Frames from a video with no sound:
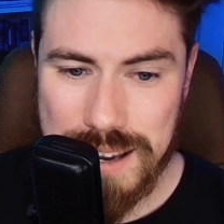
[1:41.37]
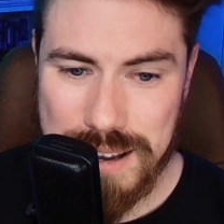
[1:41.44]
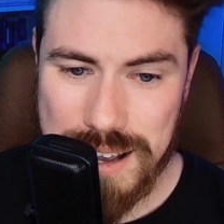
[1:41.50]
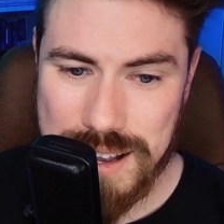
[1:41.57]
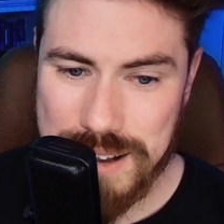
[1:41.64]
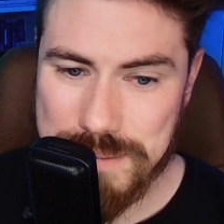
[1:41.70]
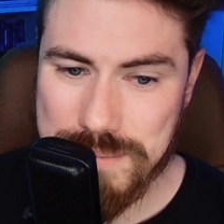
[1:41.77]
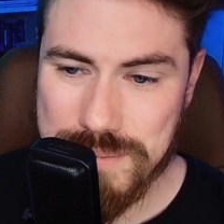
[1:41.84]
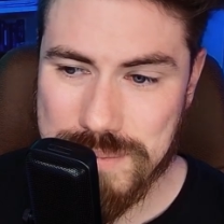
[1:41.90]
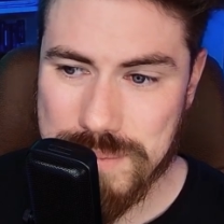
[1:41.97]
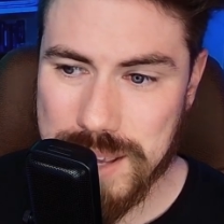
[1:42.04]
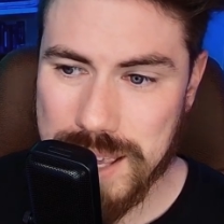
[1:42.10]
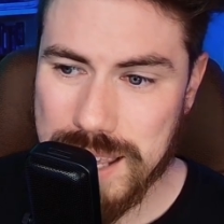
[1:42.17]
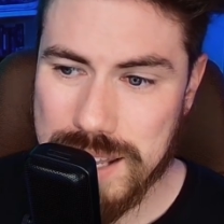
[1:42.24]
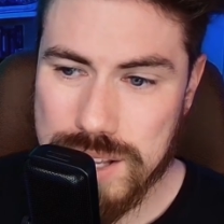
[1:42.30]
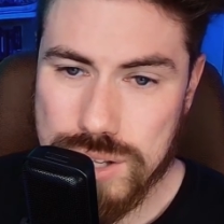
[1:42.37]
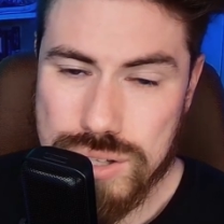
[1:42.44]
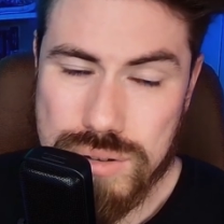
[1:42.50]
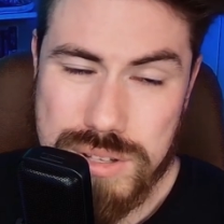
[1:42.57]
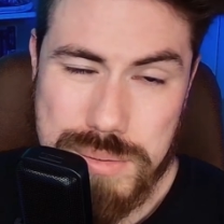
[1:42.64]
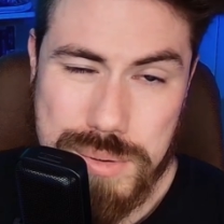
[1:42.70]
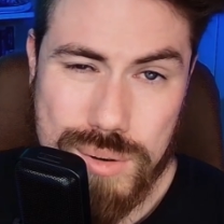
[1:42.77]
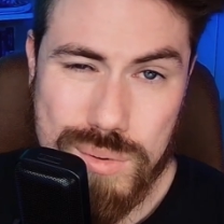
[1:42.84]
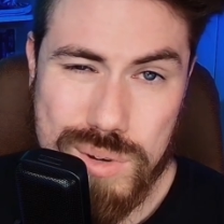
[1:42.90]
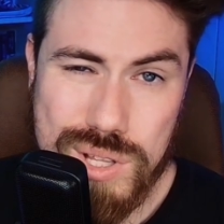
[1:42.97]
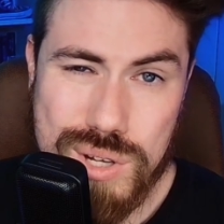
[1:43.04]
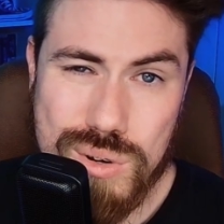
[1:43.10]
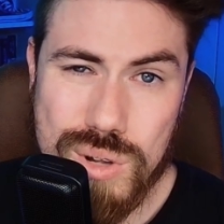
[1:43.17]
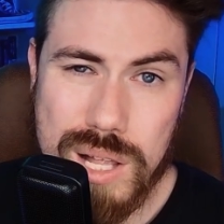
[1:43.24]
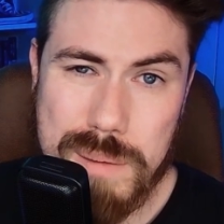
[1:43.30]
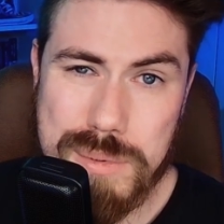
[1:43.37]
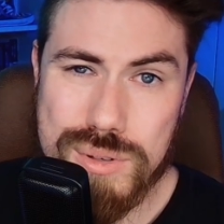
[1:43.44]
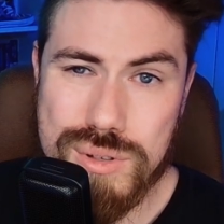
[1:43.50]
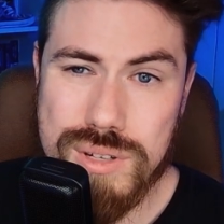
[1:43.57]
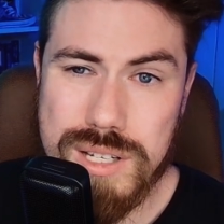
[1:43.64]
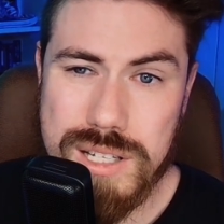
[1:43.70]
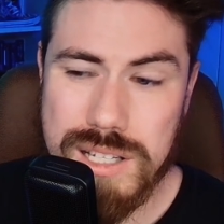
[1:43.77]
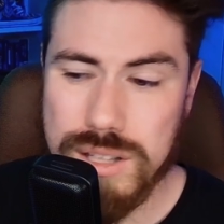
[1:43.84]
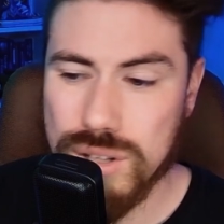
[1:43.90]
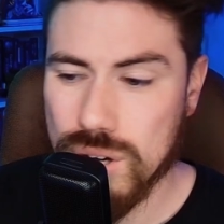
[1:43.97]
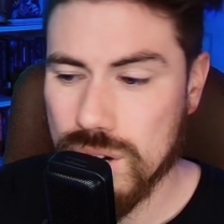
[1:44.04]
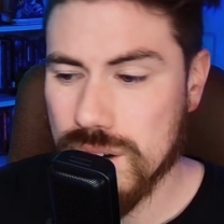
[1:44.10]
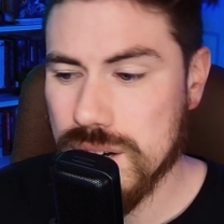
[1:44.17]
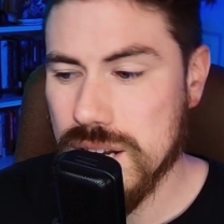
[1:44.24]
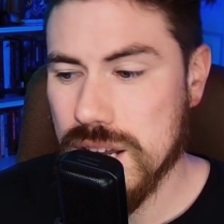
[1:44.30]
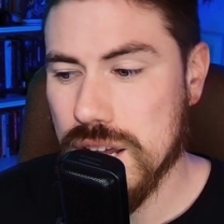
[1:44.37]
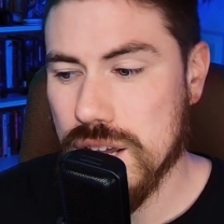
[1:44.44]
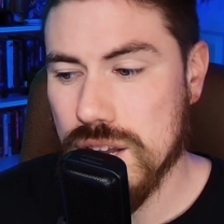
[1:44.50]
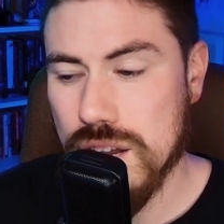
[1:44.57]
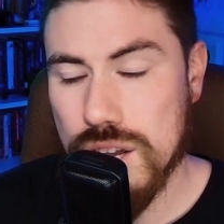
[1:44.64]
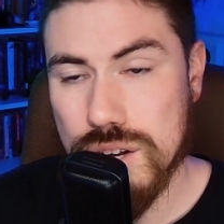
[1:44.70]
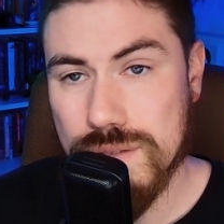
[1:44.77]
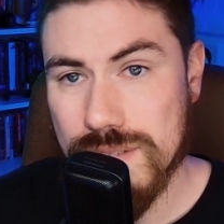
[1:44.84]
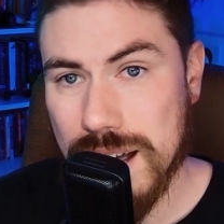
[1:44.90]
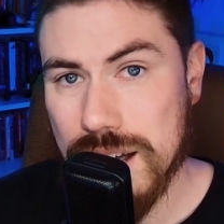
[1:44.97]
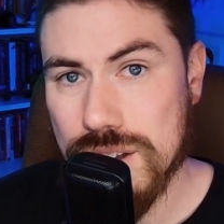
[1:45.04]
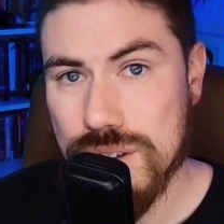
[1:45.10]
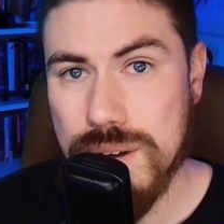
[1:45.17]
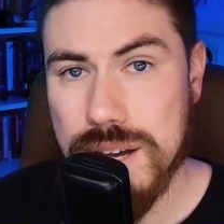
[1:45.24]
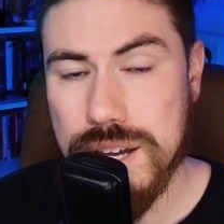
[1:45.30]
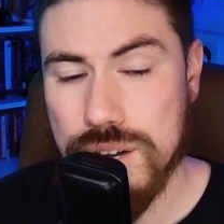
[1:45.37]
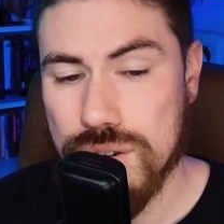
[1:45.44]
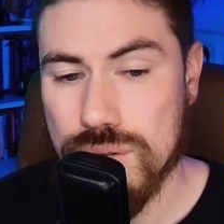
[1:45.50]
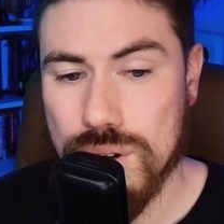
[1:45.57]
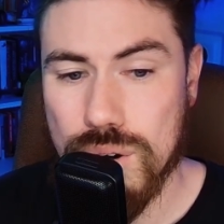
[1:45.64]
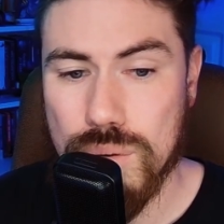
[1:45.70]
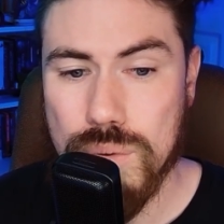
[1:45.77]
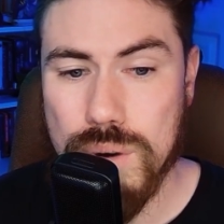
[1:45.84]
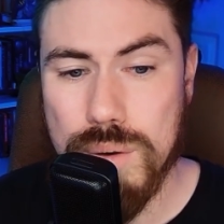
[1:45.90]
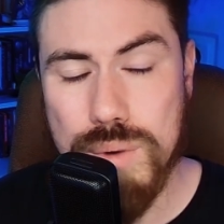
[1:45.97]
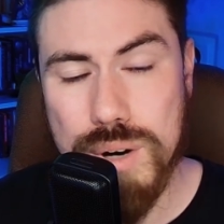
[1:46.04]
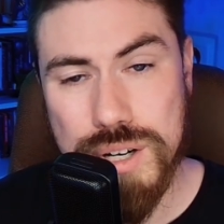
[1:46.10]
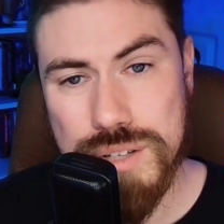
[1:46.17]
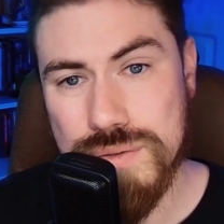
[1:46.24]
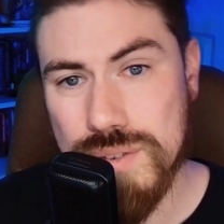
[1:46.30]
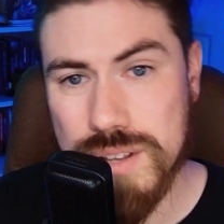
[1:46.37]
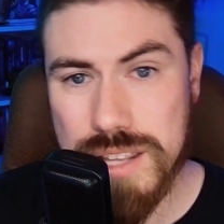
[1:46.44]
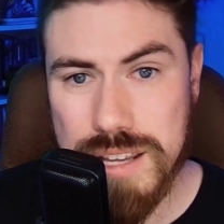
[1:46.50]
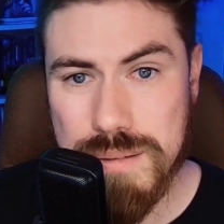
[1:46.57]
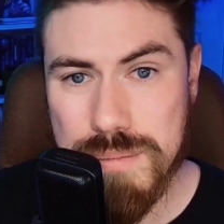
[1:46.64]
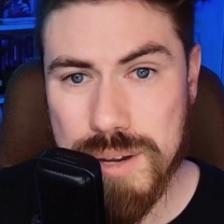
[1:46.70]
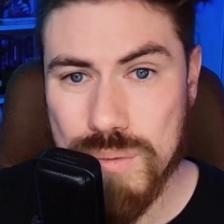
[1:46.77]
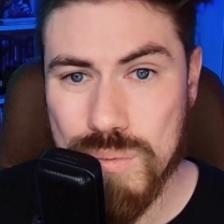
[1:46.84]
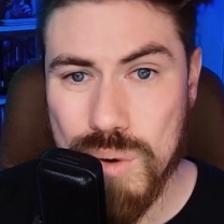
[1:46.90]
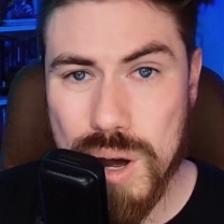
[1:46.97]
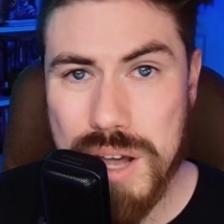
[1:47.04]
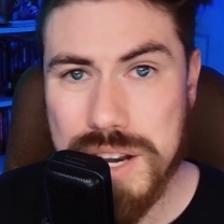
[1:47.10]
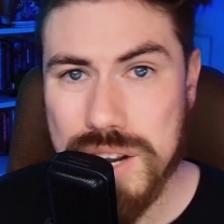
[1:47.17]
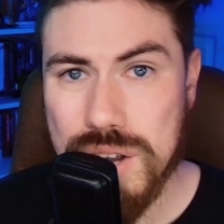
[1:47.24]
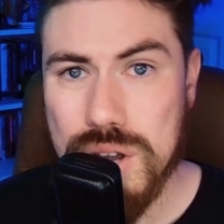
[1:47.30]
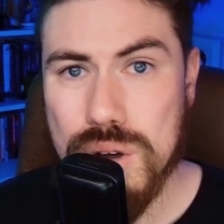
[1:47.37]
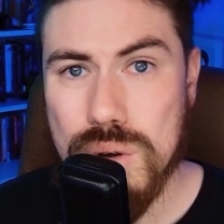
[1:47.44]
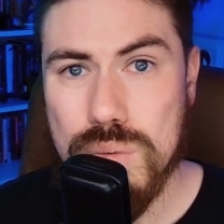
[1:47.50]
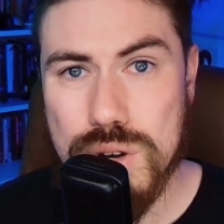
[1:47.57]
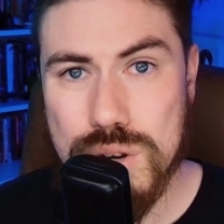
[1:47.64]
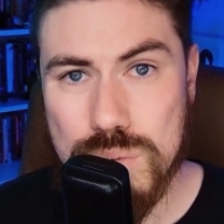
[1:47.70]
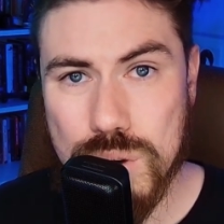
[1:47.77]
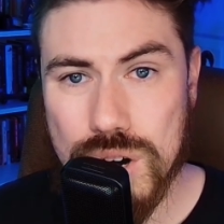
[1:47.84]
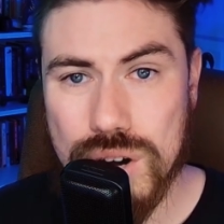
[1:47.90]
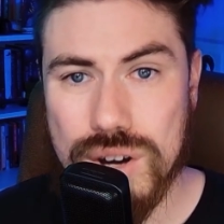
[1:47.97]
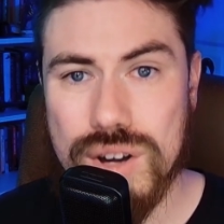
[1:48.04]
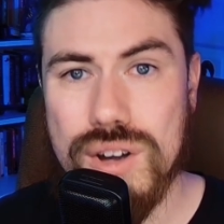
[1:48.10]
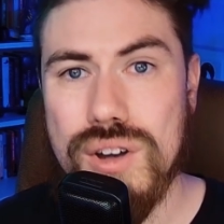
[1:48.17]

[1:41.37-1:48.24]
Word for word: Um, and, and, so it's been a really cool opportunity to learn and, and evaluate and grow what works for them and what would work